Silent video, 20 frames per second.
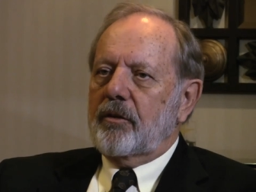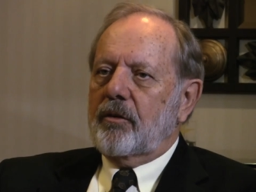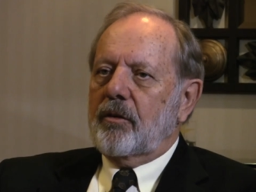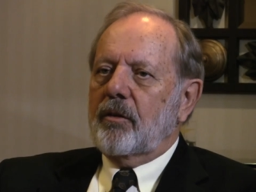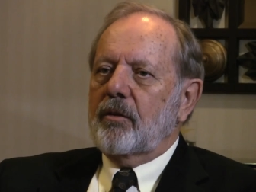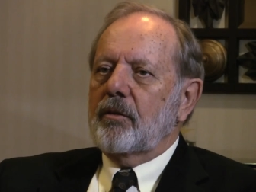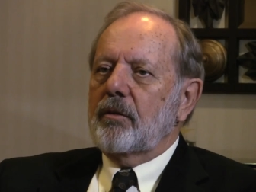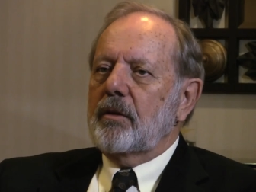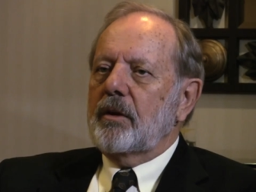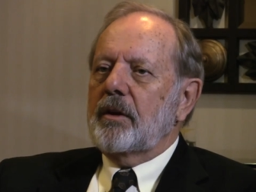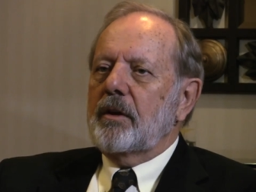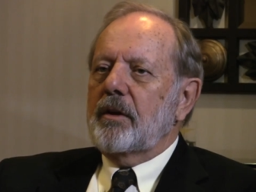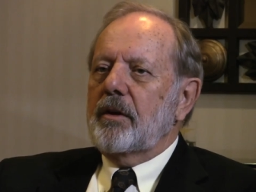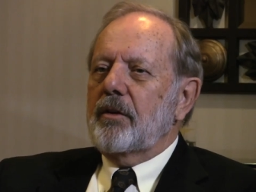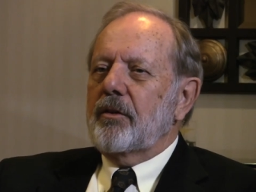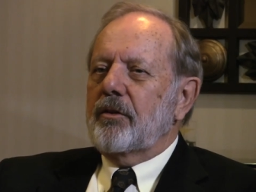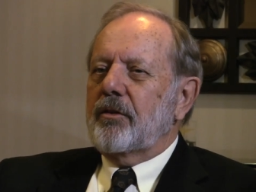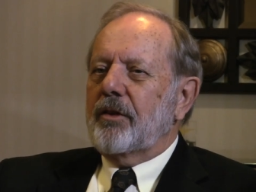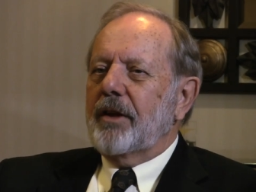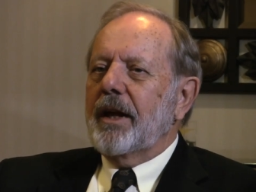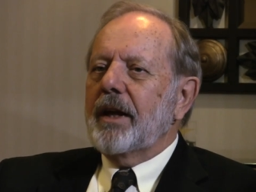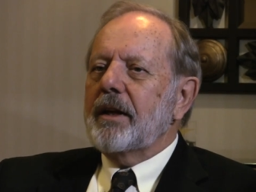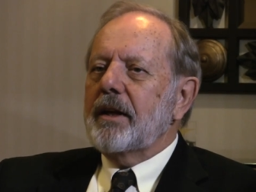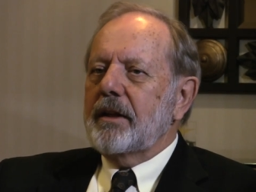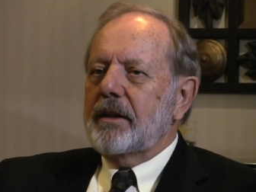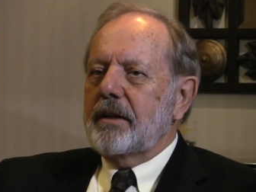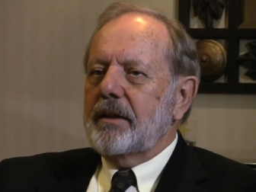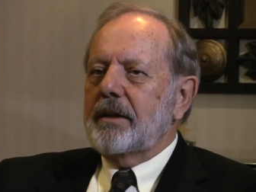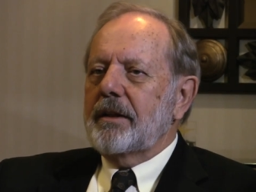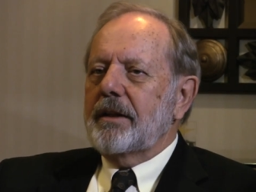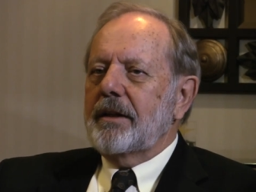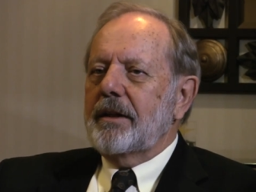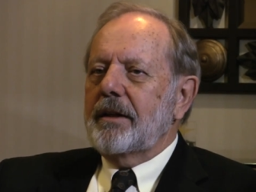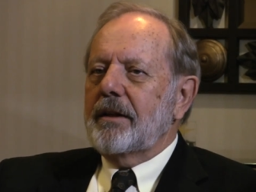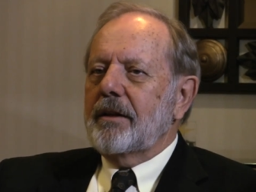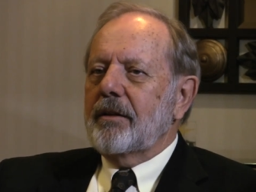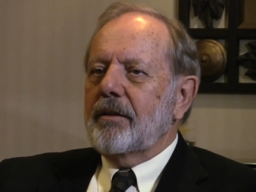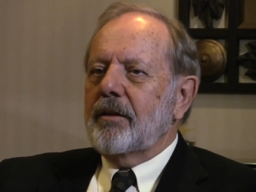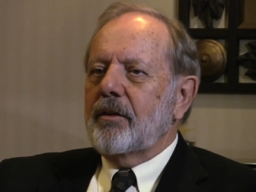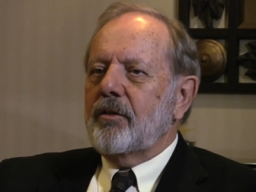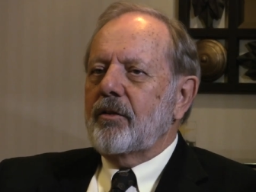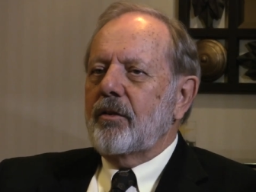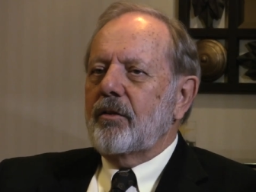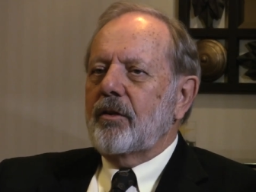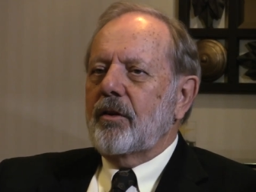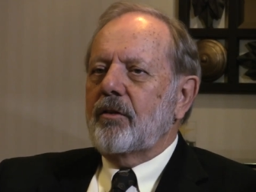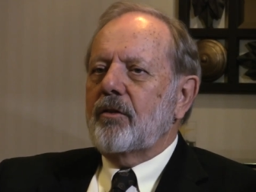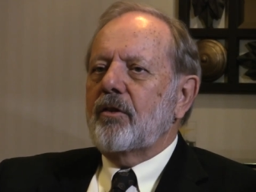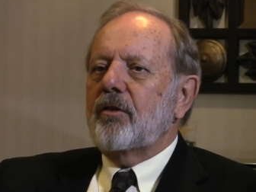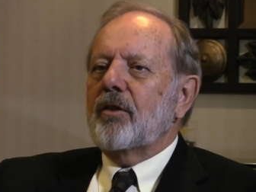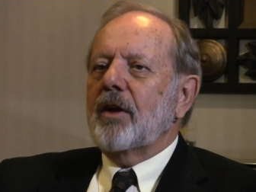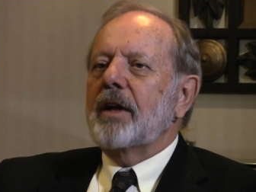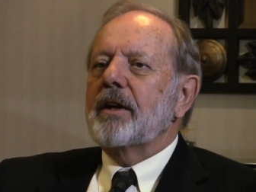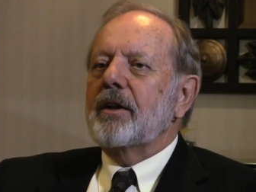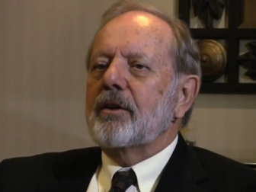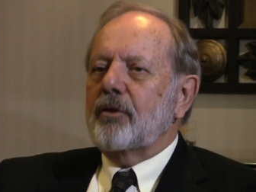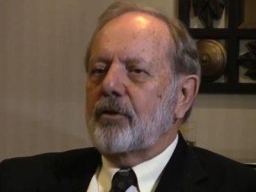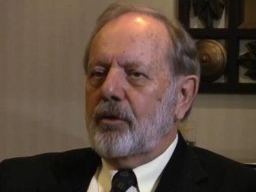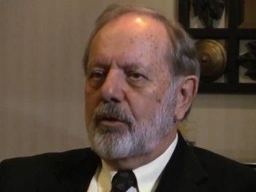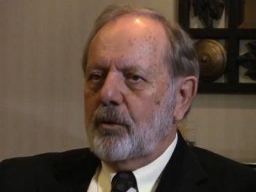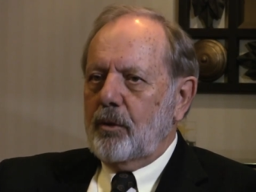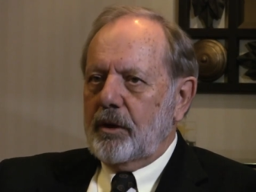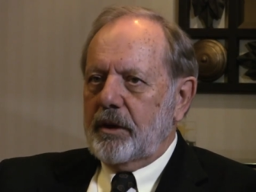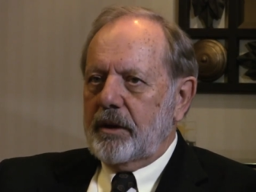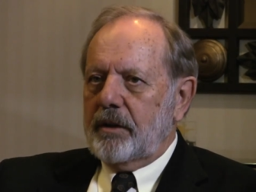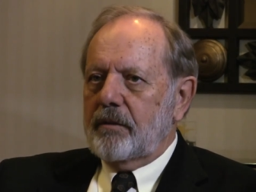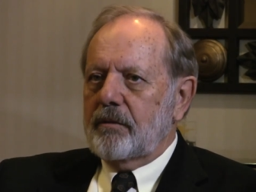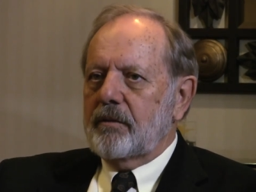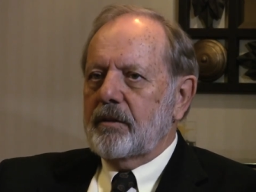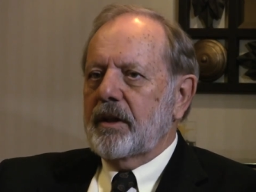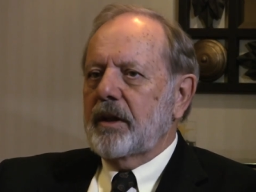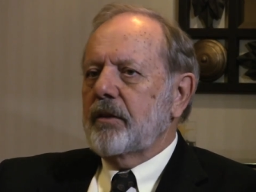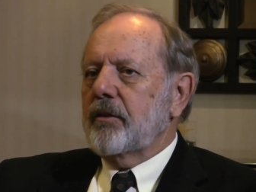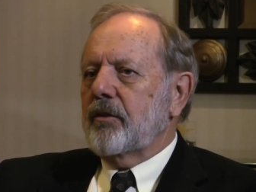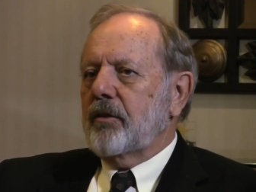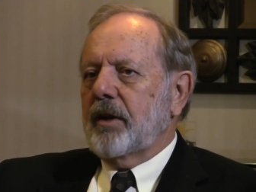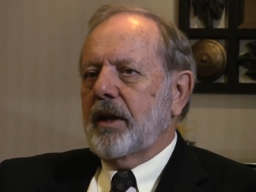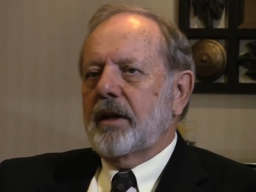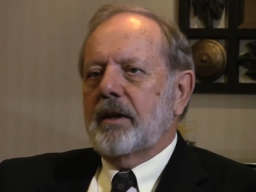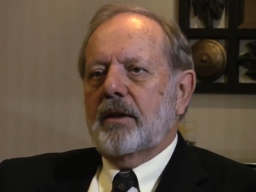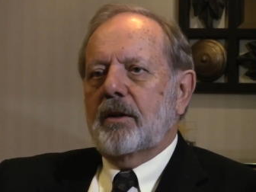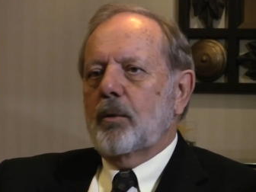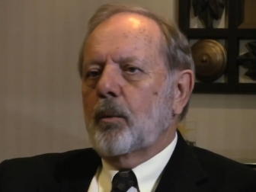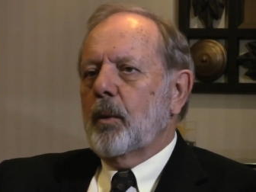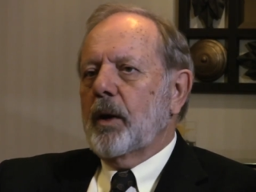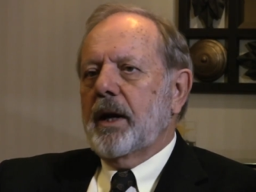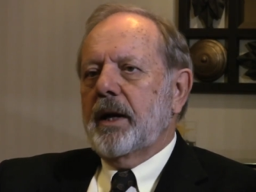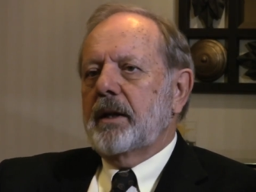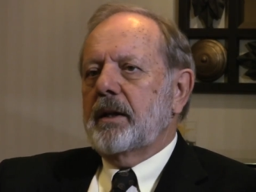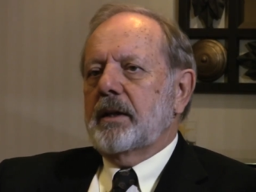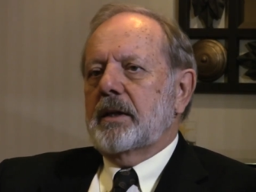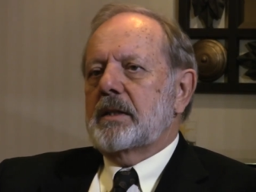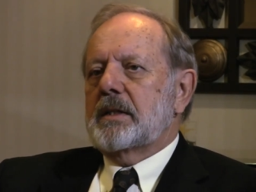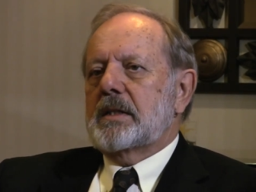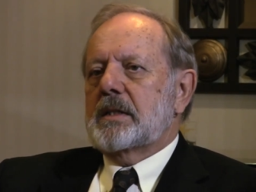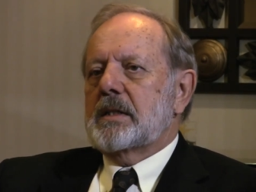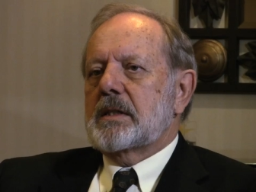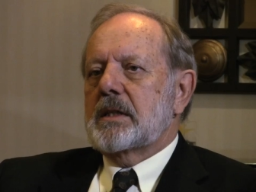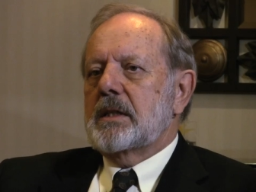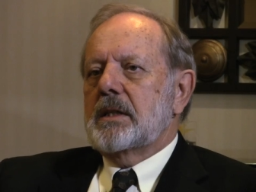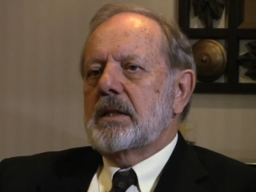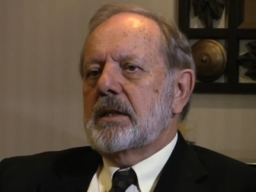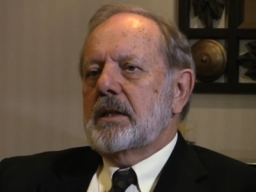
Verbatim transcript: So said in, you know, this is, this is unintuitive and said in a way that's